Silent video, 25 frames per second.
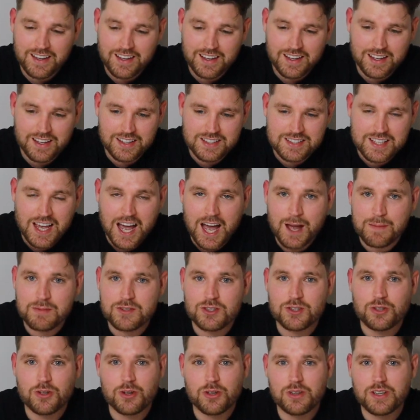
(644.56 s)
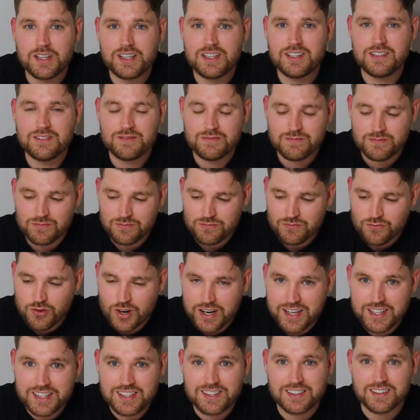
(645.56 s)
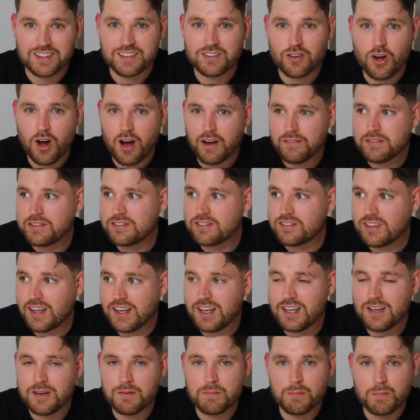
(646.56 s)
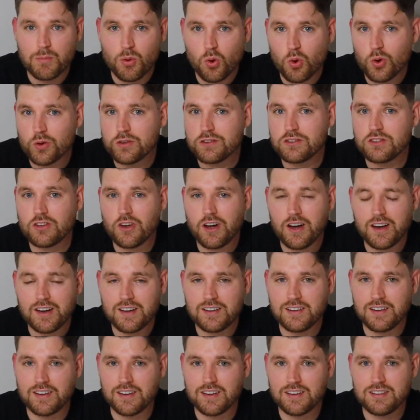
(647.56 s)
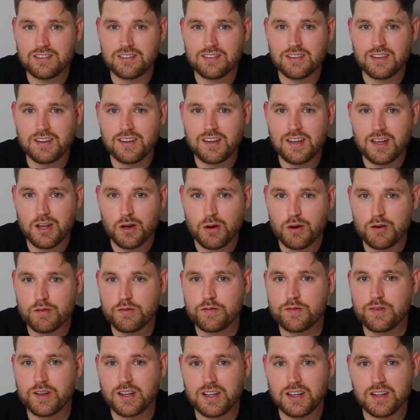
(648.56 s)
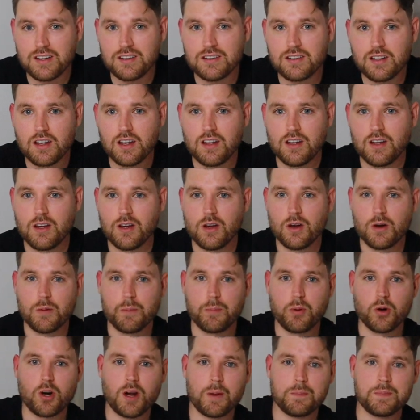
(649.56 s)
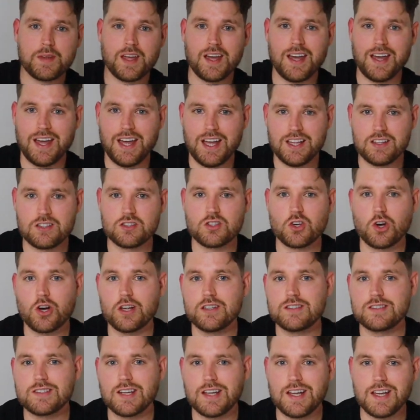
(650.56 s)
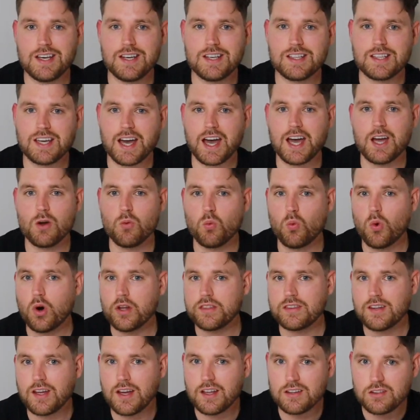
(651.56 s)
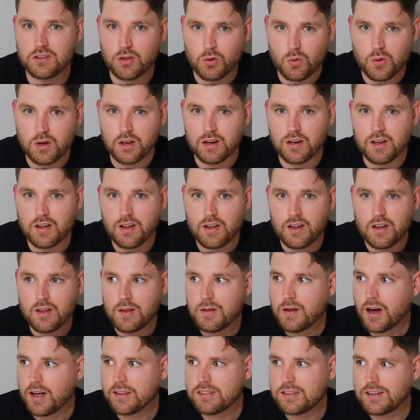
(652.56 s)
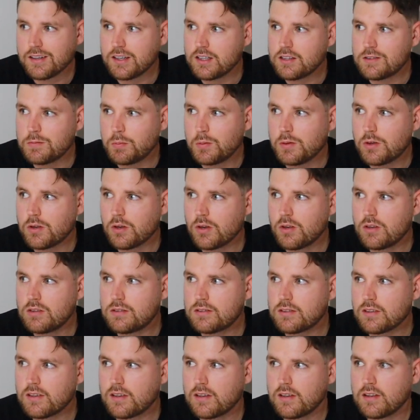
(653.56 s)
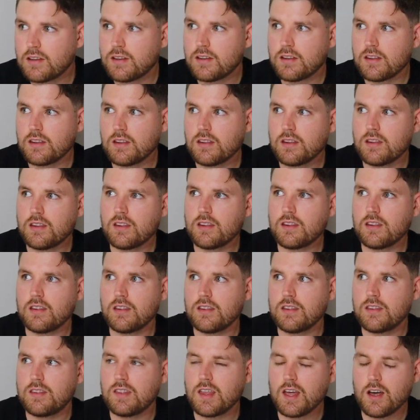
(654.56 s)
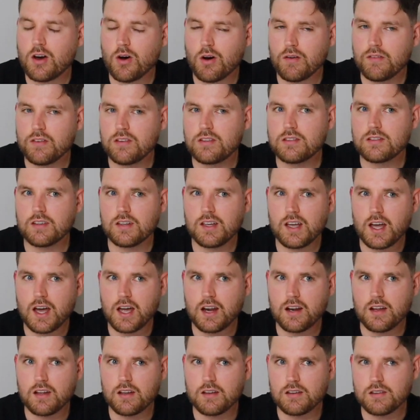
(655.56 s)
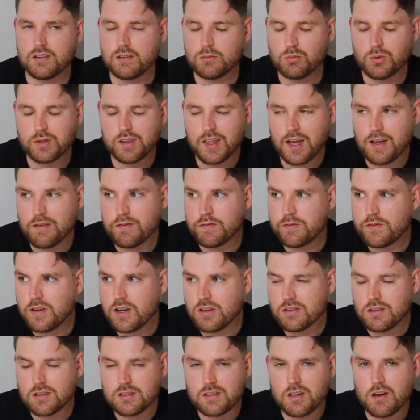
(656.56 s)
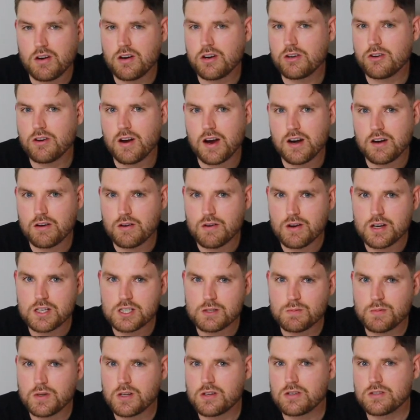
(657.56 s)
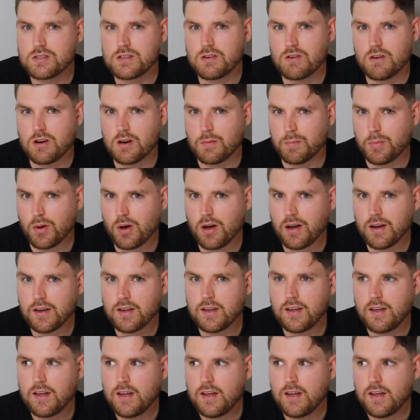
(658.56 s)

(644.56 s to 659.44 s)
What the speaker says: It is absolutely ridiculous. I've seen more cyclists here in Finland put up their hand signs to indicate what they're doing. I think it's because they're obviously they feel that they're at a greater risk because they're on a bike.